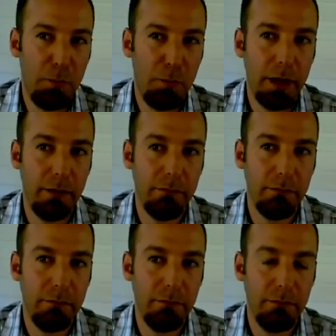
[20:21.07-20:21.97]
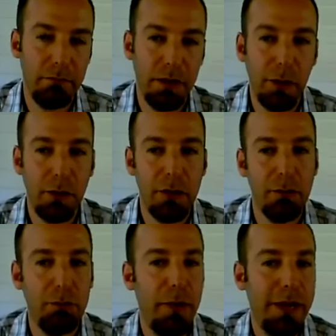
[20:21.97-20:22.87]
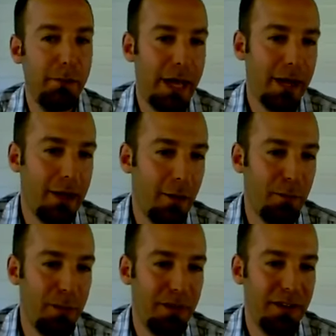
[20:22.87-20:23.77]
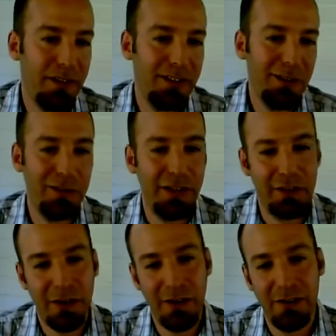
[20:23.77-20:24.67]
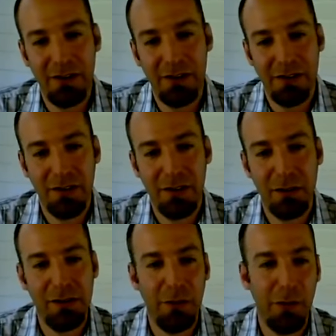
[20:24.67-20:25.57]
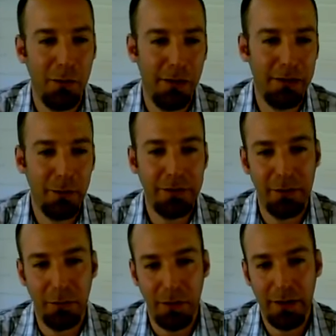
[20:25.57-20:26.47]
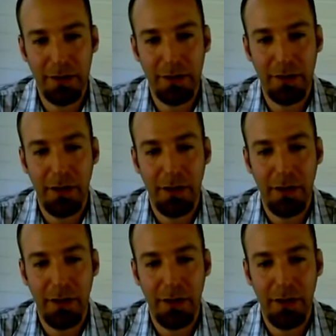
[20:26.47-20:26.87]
But you make a backup, you tinker, you see what worked and what didn't work,